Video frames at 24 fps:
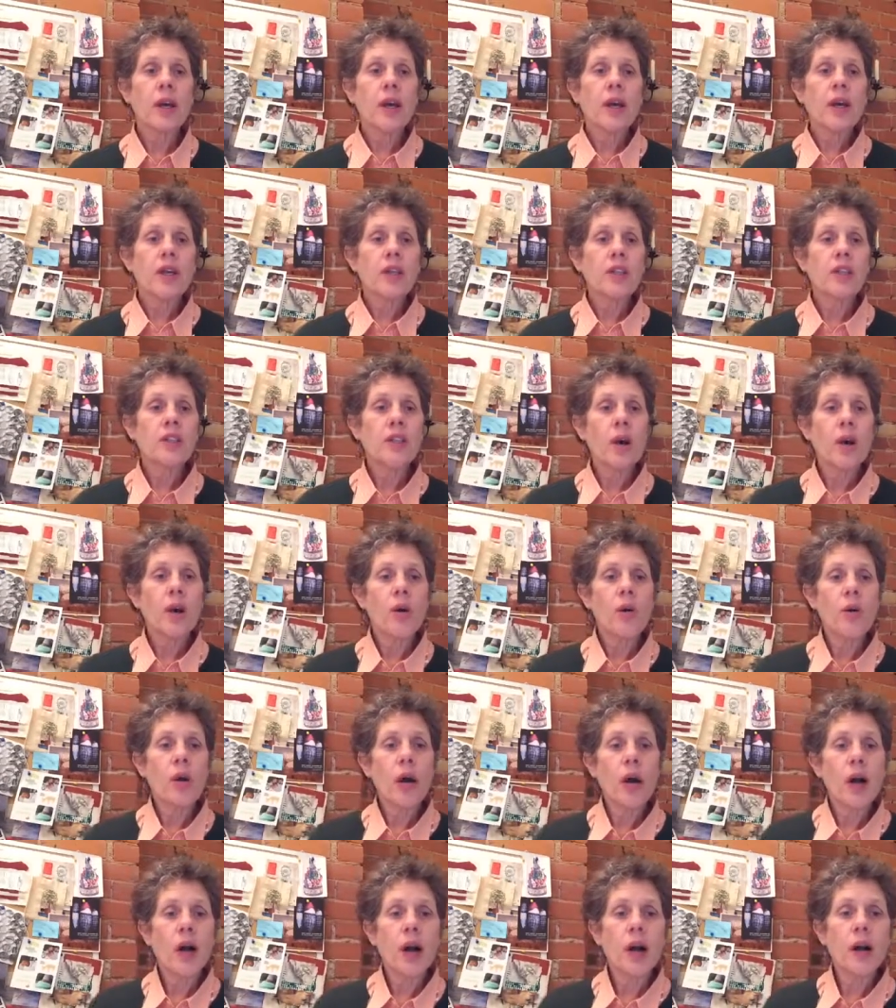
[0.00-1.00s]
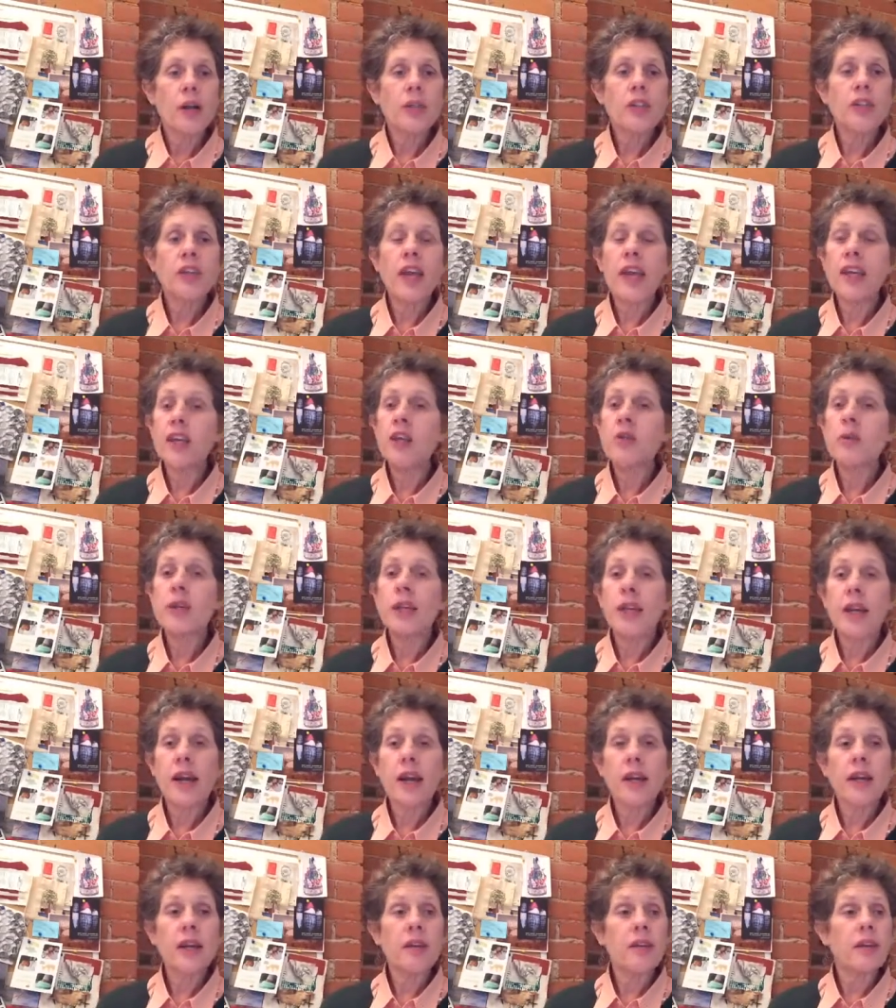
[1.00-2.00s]
So thank you
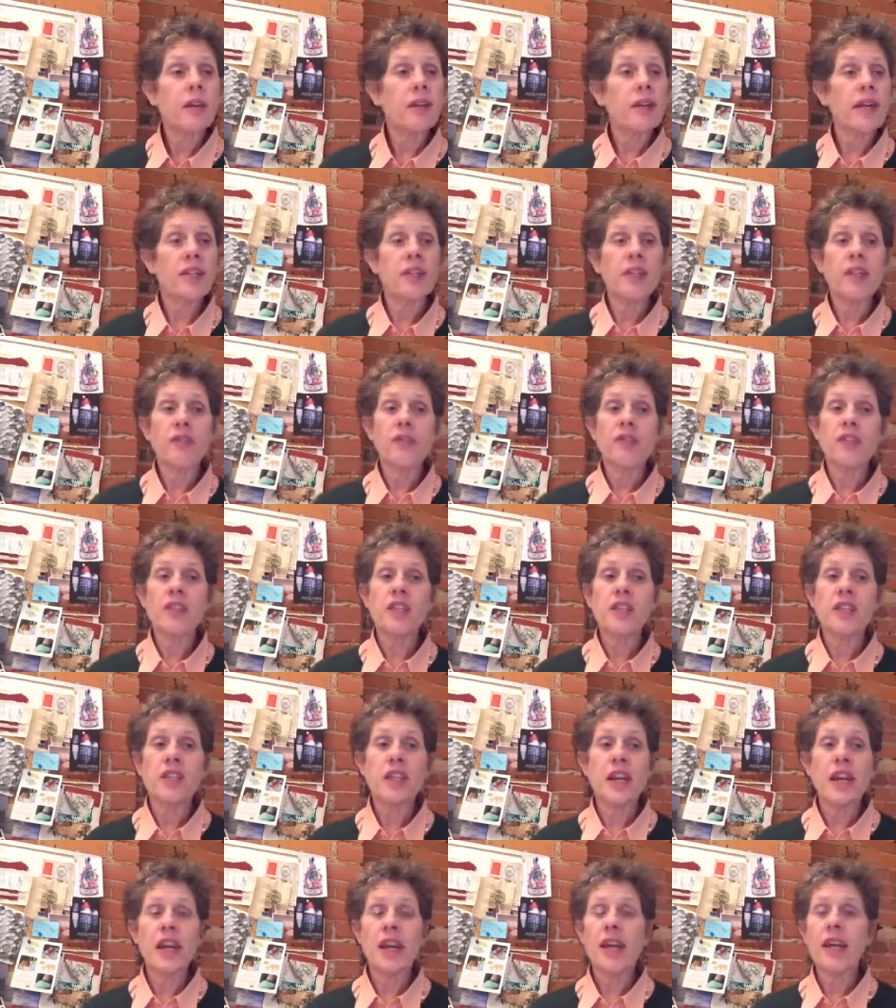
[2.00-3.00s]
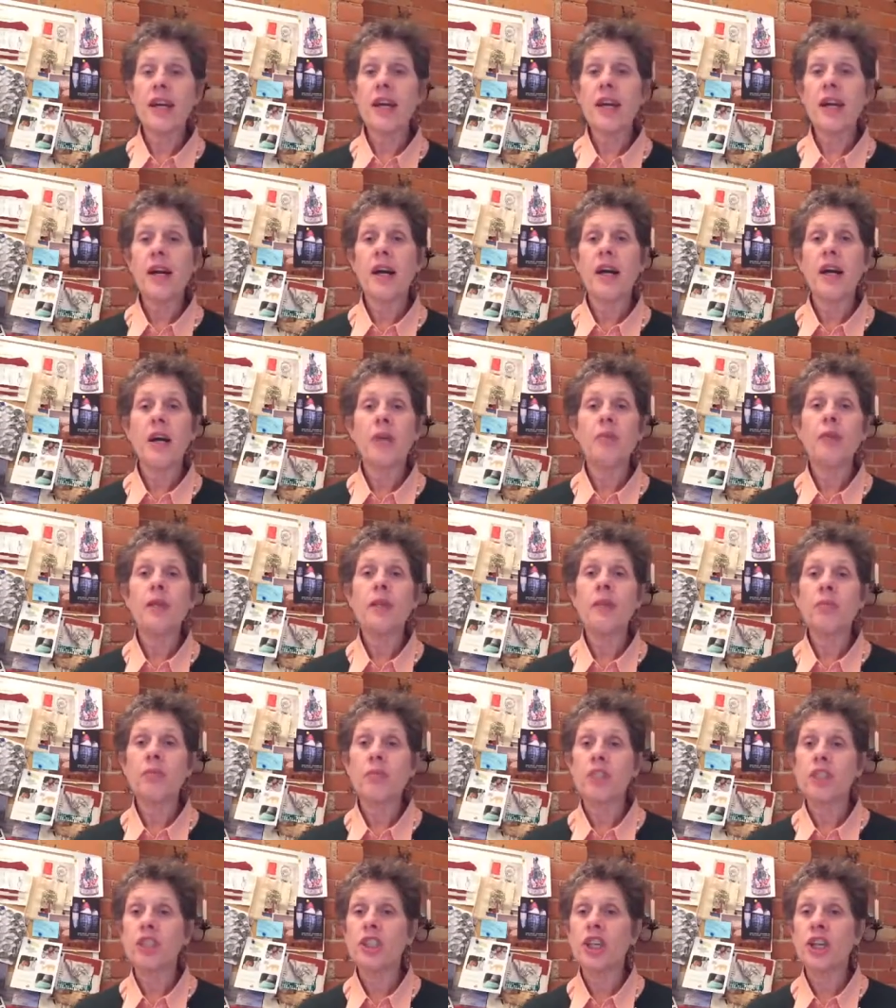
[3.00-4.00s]
again. I think that's it for today. I really
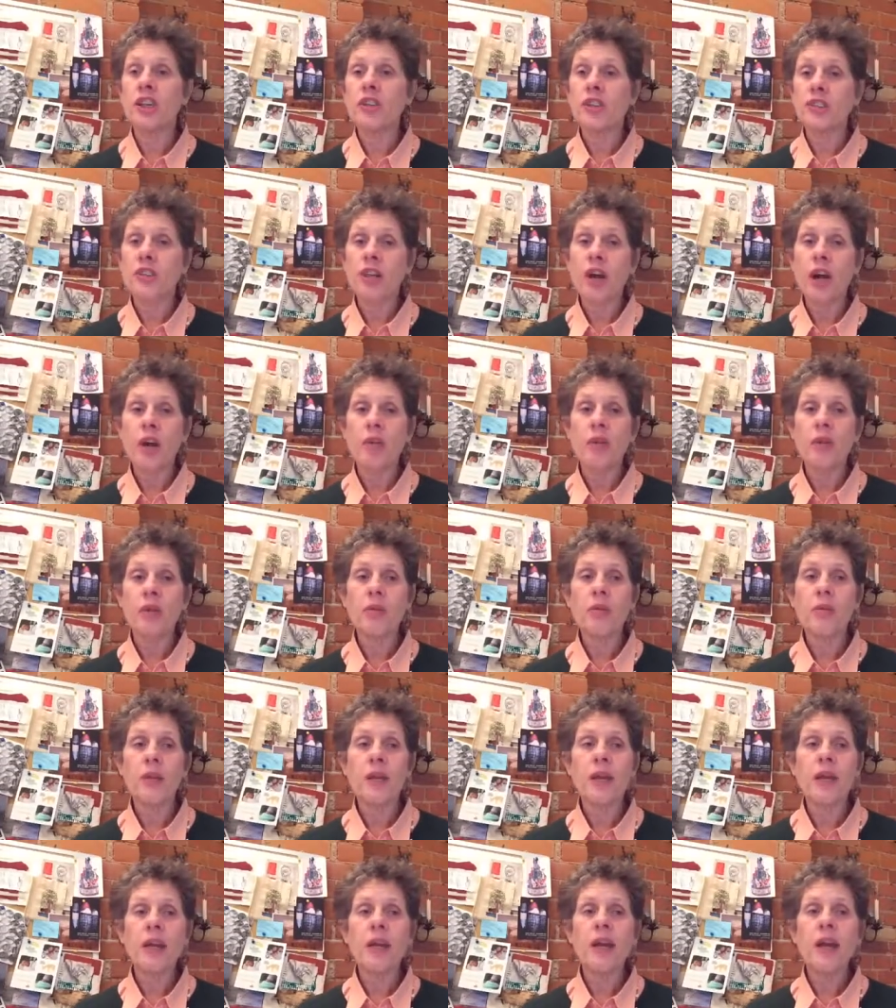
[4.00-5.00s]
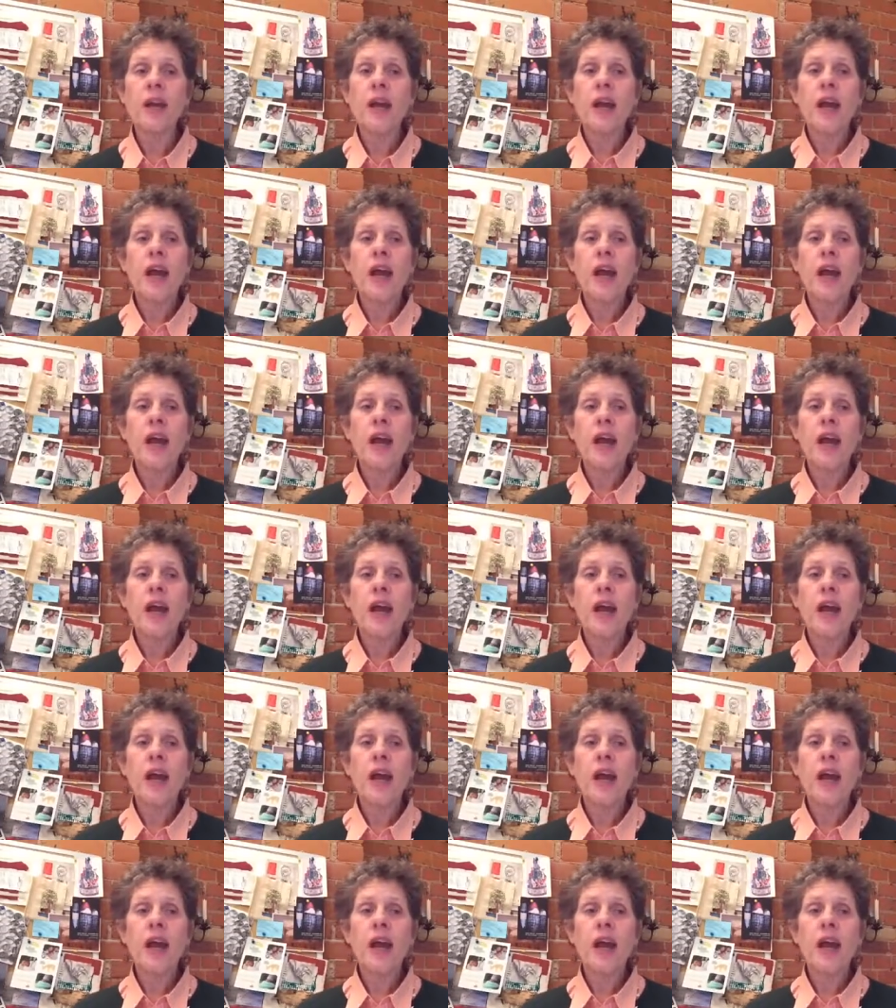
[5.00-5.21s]
appreciate your time with me.